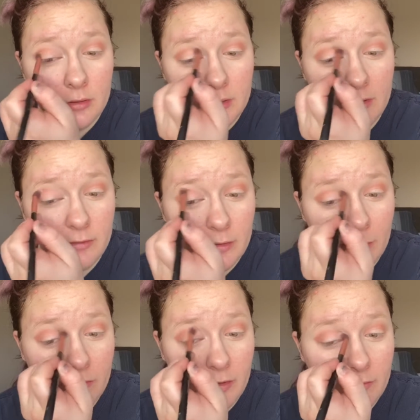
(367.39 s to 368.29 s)
definitely my
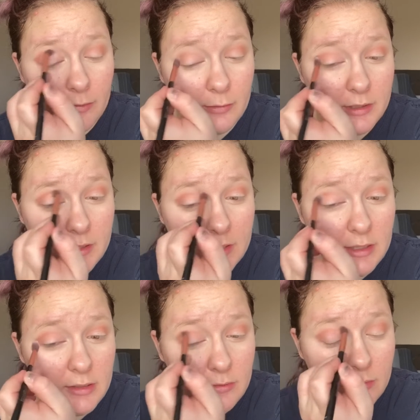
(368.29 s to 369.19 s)
favorite ones to
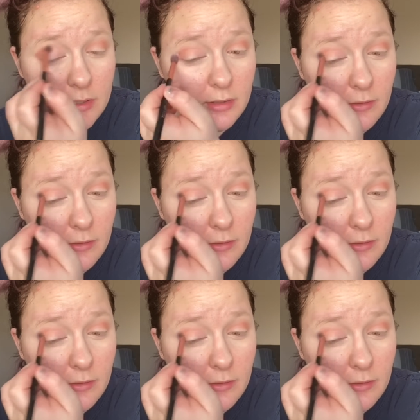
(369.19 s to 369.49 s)
use.